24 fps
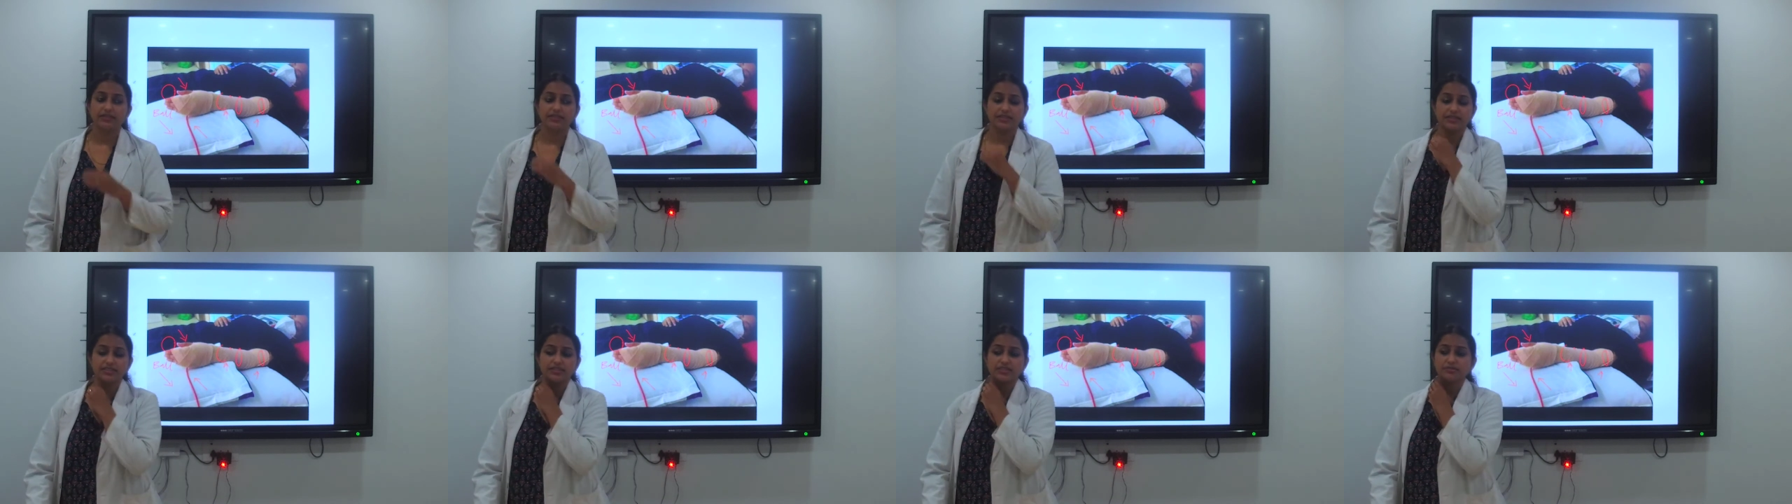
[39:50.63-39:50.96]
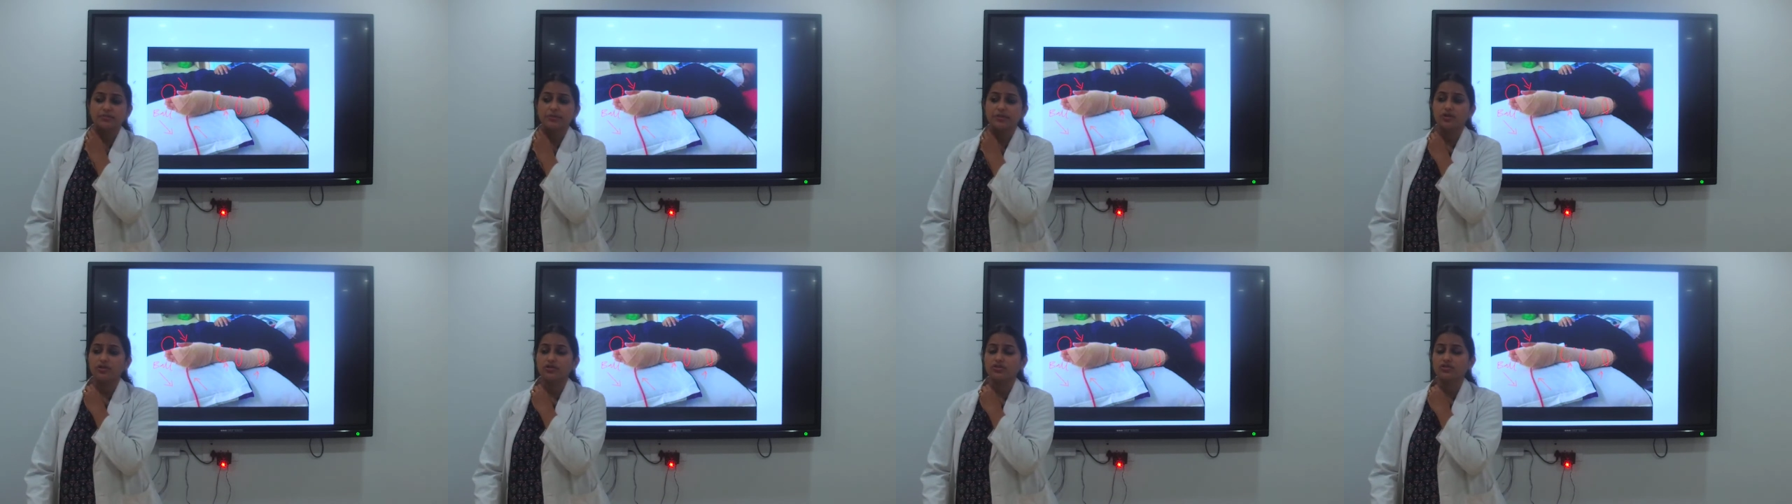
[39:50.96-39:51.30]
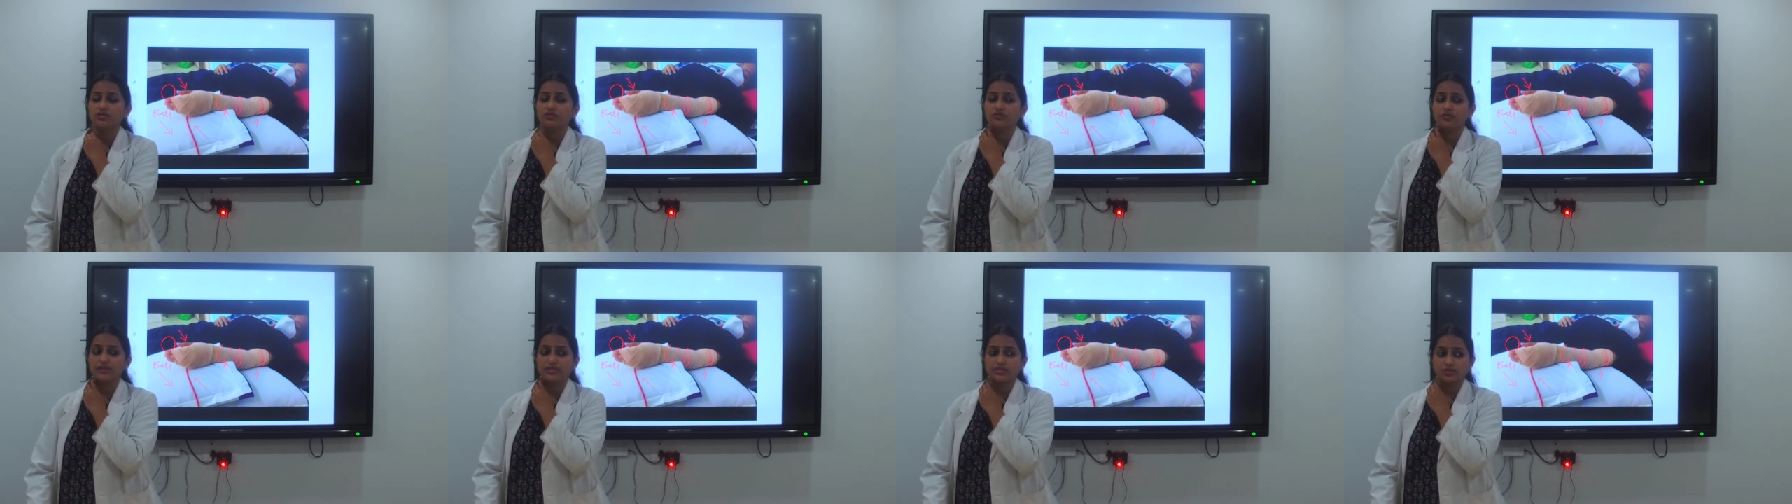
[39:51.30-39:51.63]
It's because
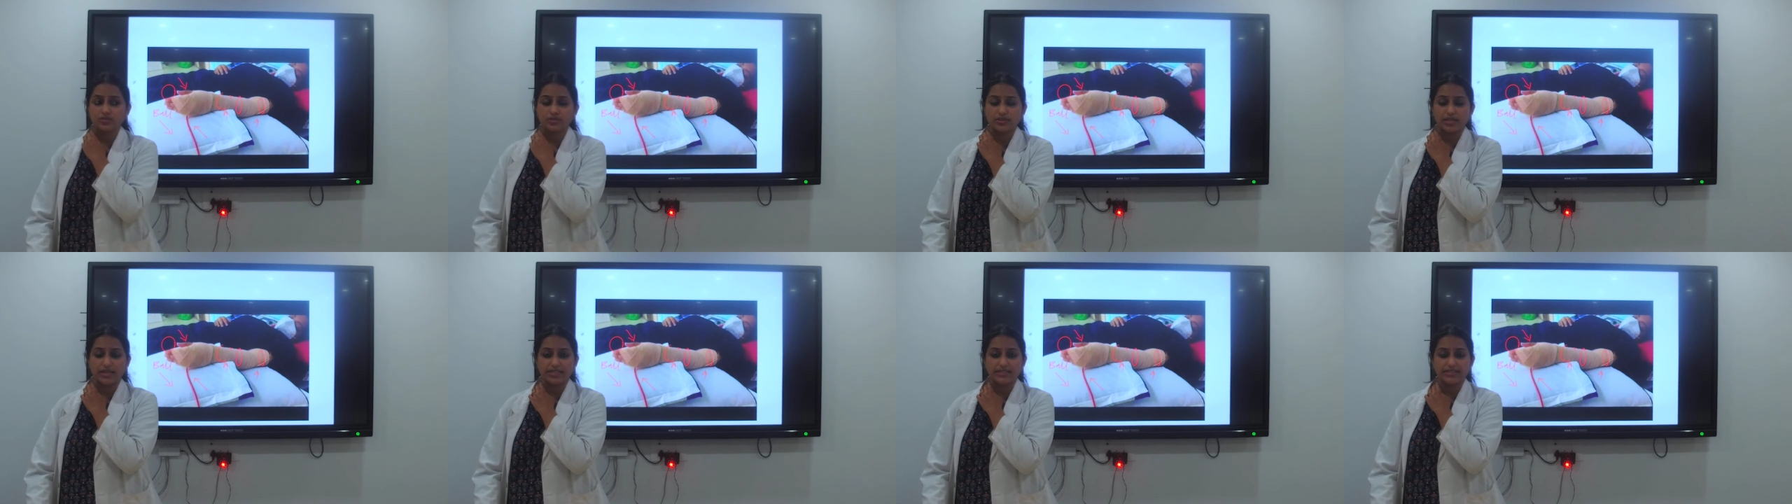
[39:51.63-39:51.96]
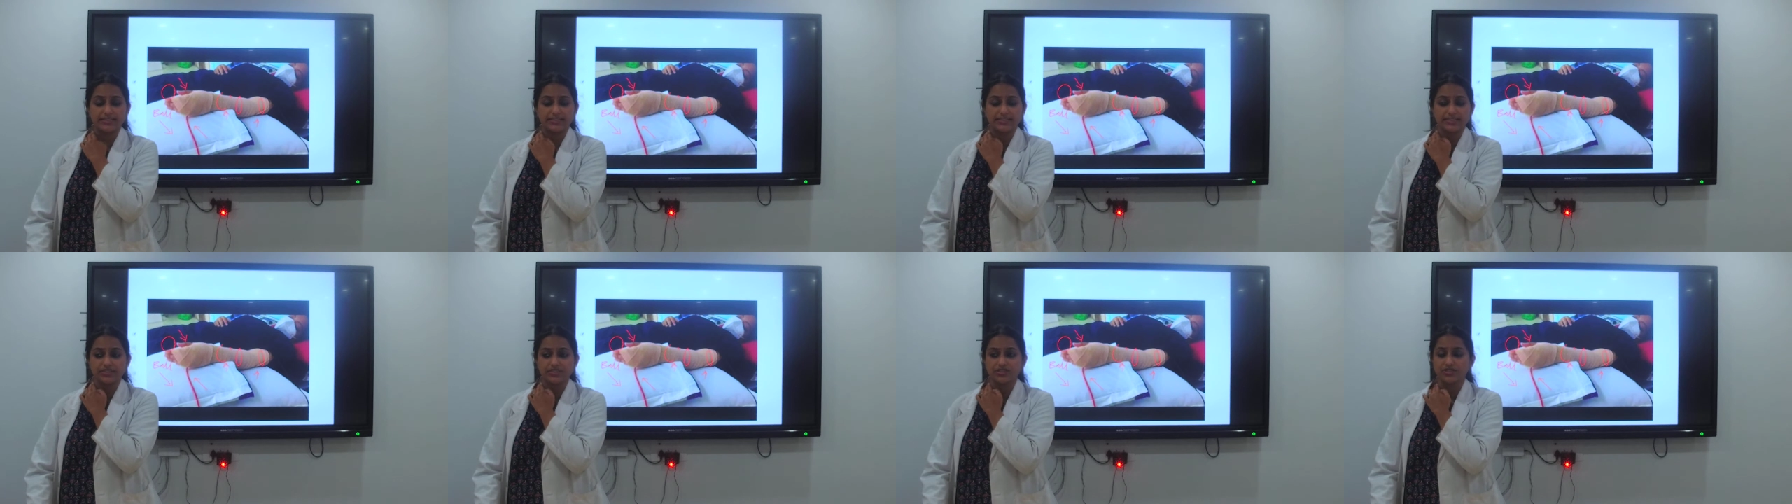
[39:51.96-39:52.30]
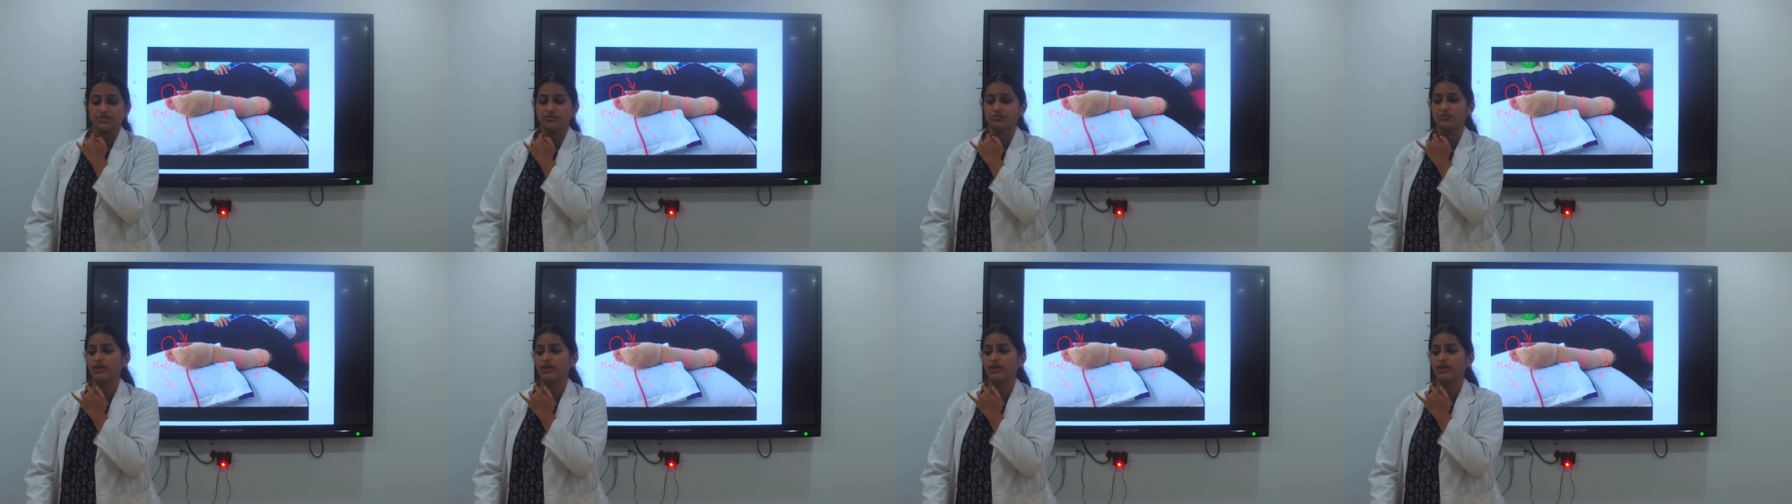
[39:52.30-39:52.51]
of vasodilatation.